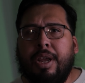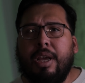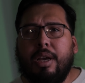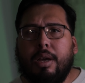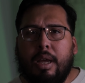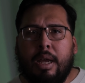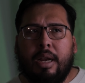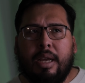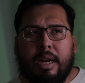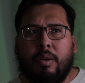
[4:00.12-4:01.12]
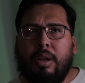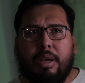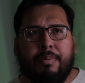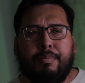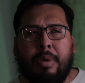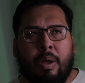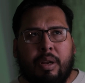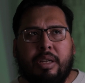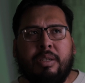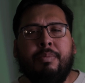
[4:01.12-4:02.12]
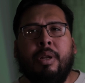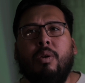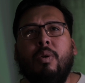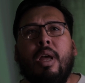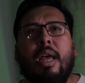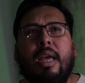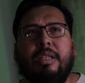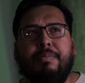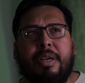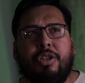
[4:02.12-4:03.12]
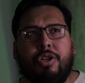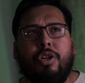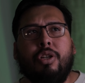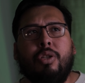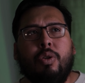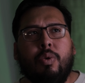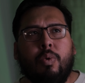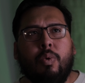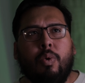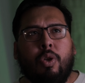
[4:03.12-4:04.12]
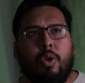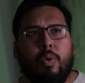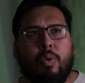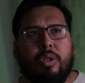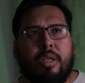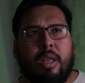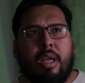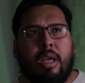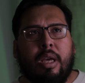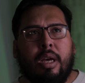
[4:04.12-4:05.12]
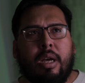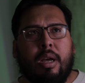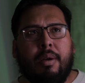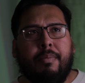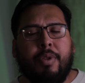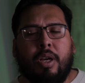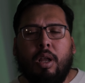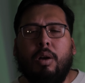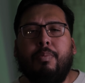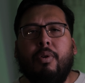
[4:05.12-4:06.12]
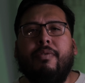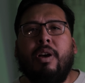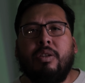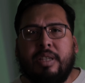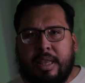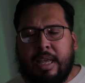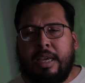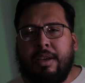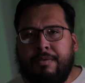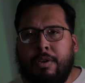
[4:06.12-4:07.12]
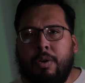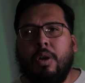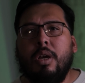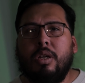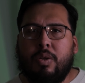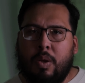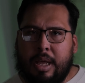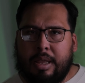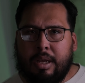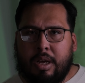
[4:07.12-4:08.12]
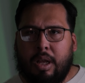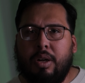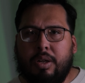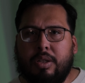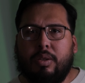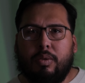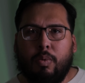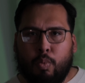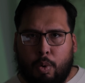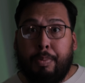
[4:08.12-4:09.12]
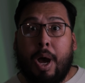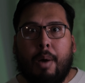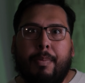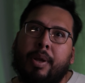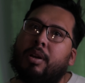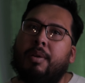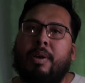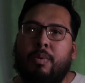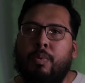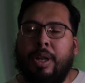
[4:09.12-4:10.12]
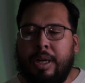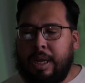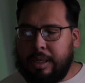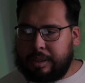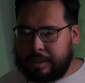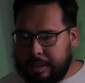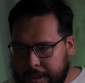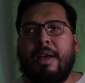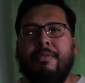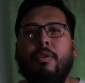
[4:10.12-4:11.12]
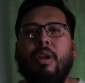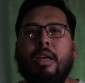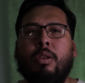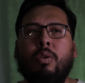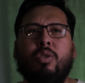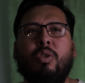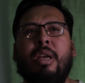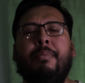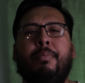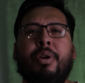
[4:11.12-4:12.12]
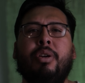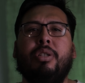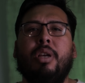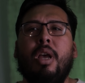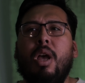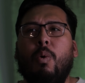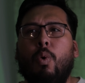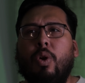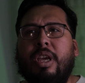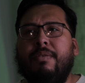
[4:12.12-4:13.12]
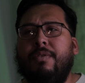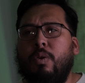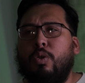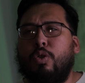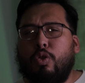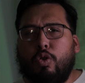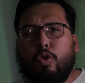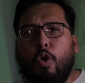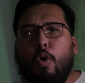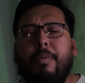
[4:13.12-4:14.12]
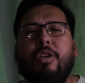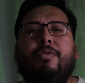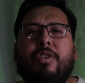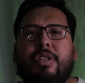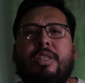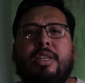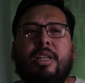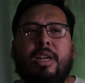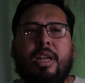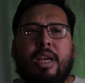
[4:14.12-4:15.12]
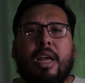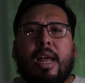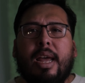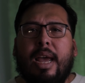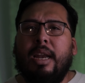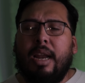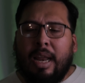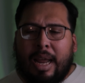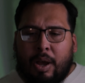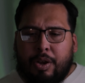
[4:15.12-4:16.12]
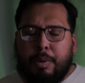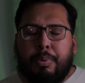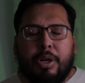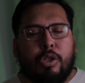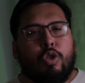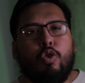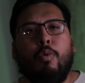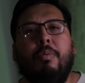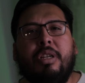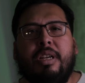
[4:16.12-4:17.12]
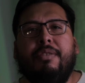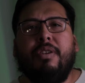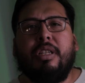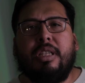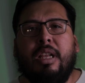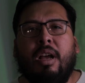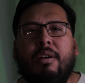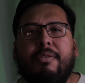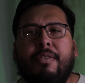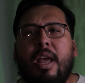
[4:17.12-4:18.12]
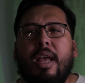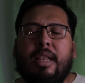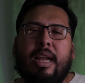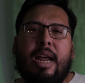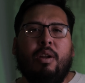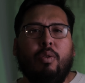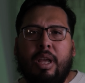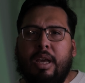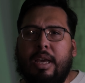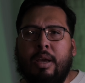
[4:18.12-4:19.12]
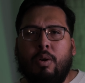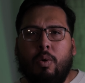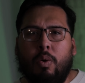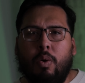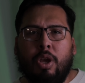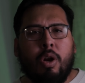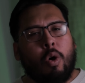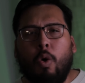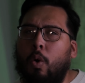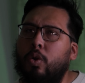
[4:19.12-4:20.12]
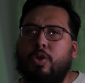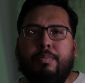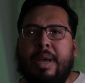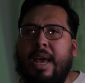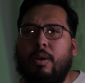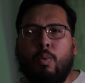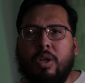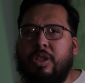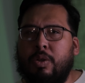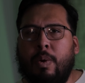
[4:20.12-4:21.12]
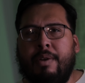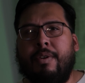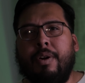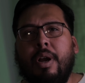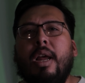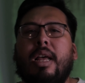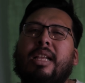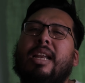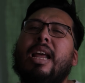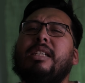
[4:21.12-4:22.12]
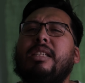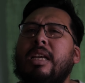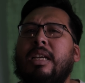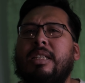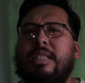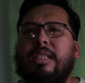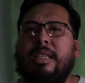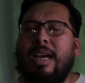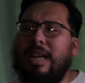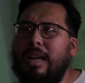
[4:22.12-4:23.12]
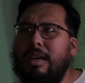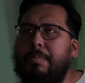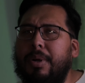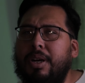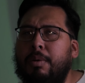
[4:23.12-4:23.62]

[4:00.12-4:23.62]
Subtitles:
ink, and again, I'll link some below, is make sure to use the color profiles that they give you so that the colors will pop and come out really nice. I feel like those two type of printers will give you so much versatility and allow you to print so much different stuff that I don't think it'll, you know, hold you back. The next thing is kind of like a printer,